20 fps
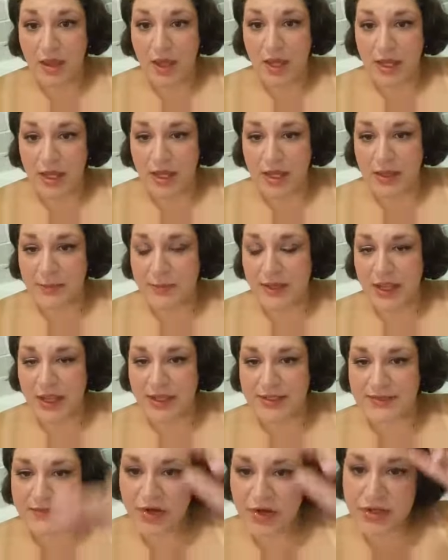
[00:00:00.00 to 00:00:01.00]

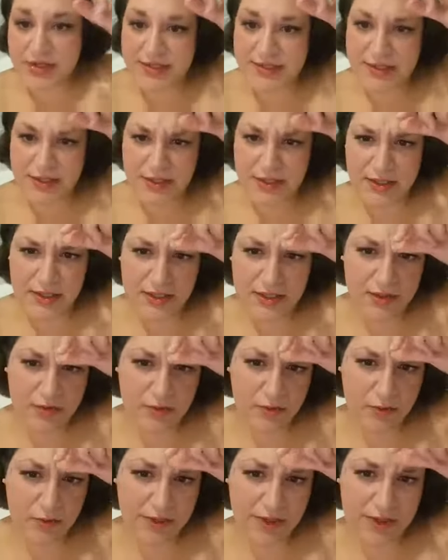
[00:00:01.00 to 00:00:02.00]
As far as the
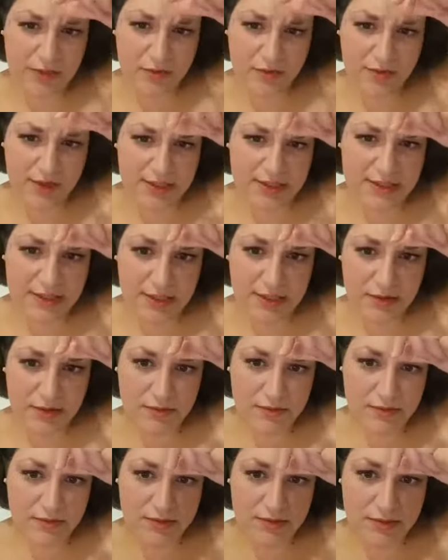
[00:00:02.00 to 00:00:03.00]
Orlando
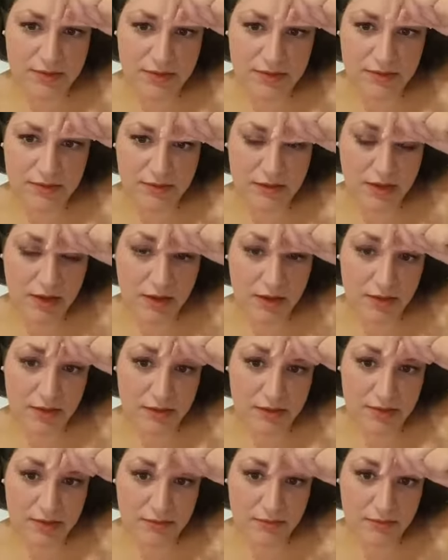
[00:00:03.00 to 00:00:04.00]
vaccines,
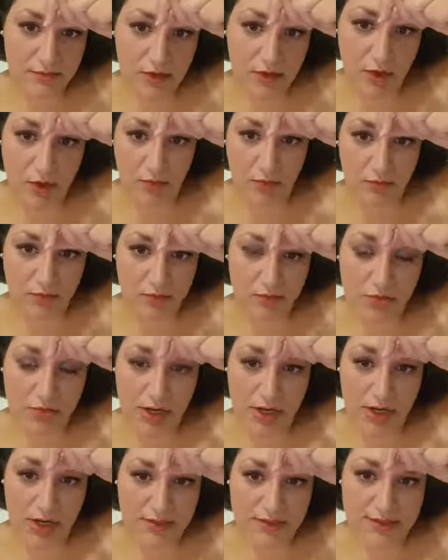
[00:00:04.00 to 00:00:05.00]

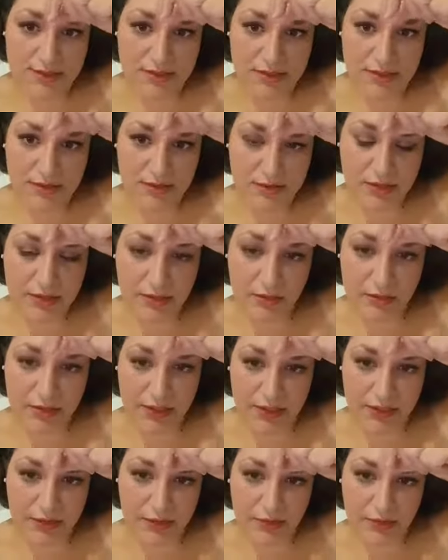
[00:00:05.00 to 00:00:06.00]
drugs in
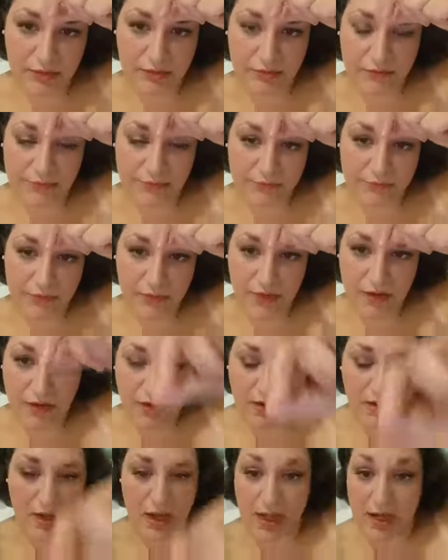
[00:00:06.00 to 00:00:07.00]
Orlando,
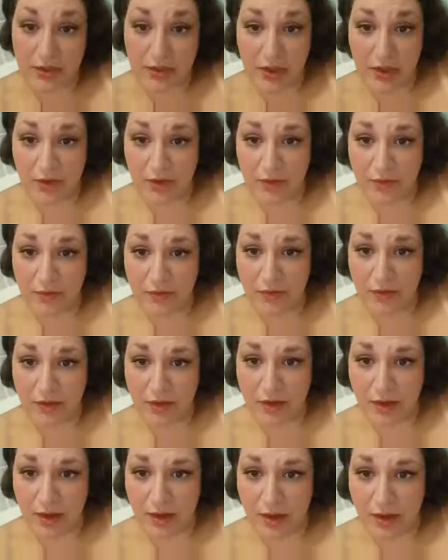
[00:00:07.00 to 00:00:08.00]
I don't know.
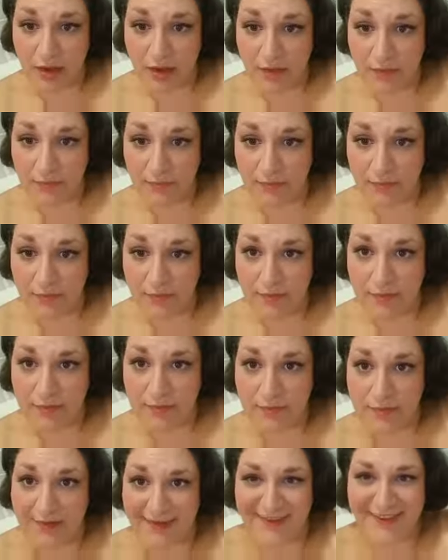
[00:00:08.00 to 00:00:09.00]

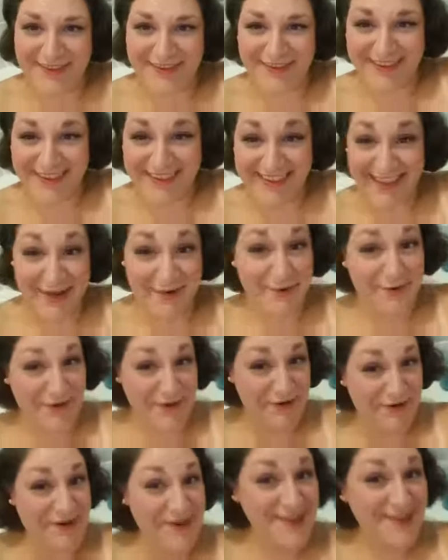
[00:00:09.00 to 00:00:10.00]
Other than they
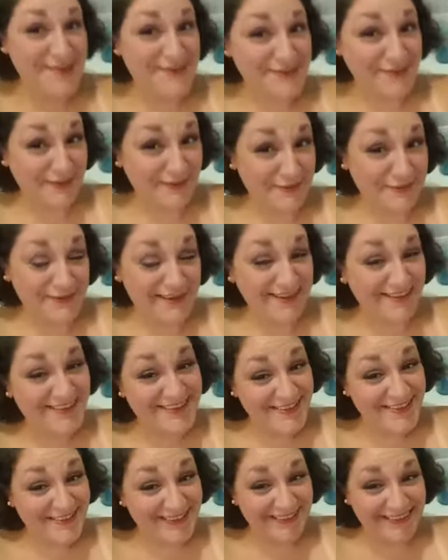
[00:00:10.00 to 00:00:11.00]
were certainly being
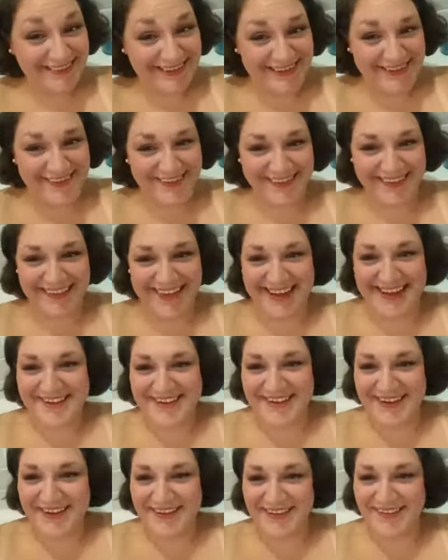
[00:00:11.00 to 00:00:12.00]
enjoyed in
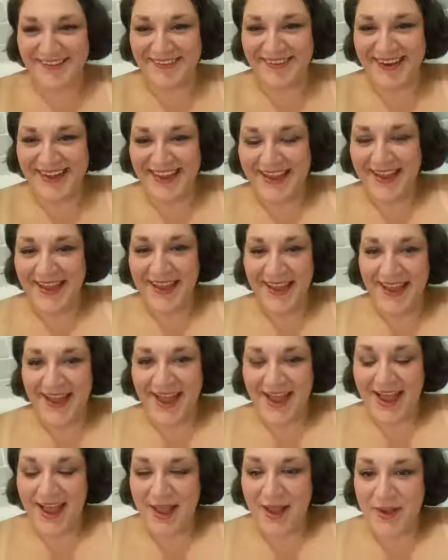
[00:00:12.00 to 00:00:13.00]
Orlando.
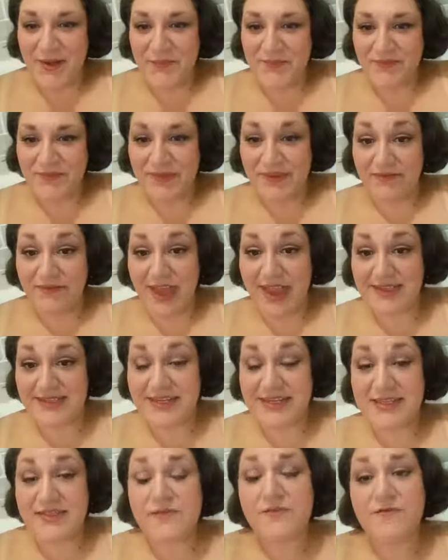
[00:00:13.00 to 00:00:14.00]

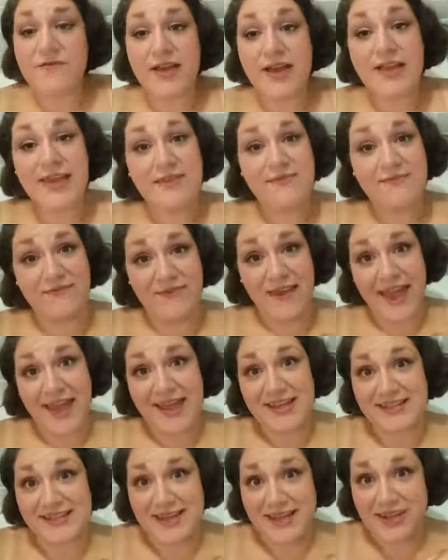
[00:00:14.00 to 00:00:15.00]
Vaccines. Fucking
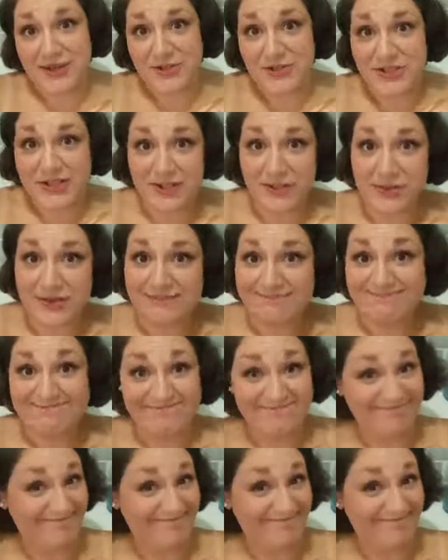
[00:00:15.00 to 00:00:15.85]
vaccinate your children.